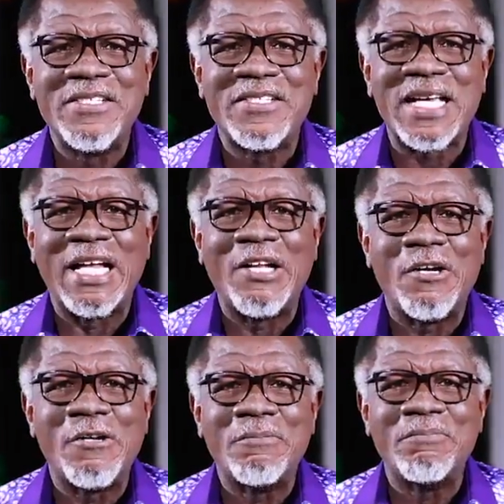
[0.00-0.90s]

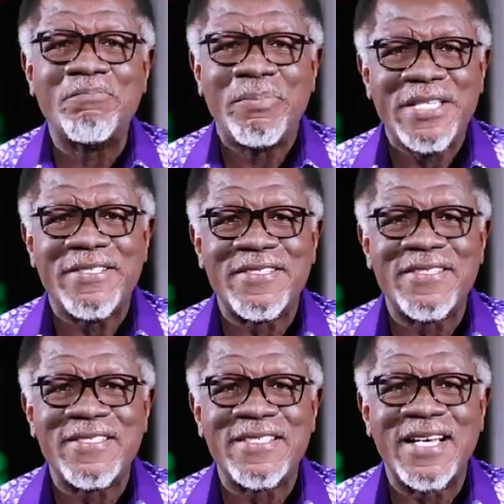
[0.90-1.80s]
Shalom,
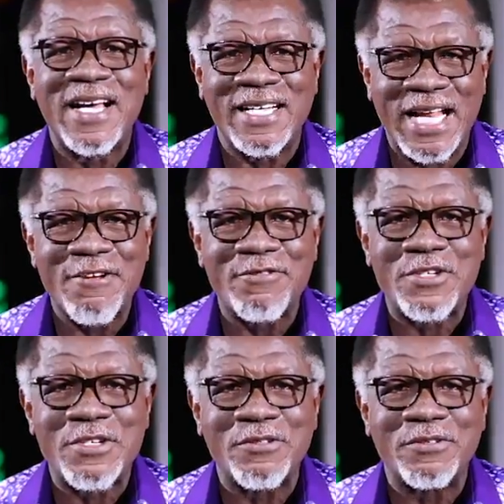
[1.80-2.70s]
peace, and life
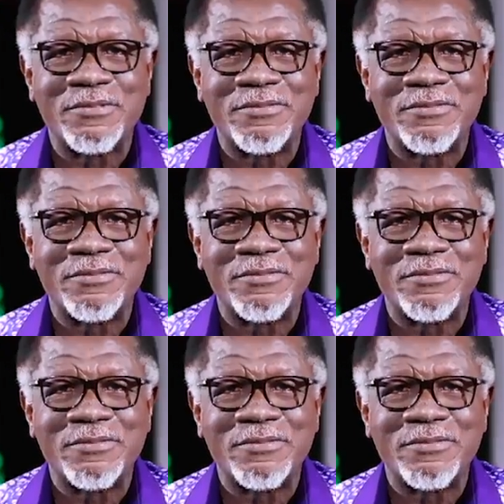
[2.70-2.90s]
to you.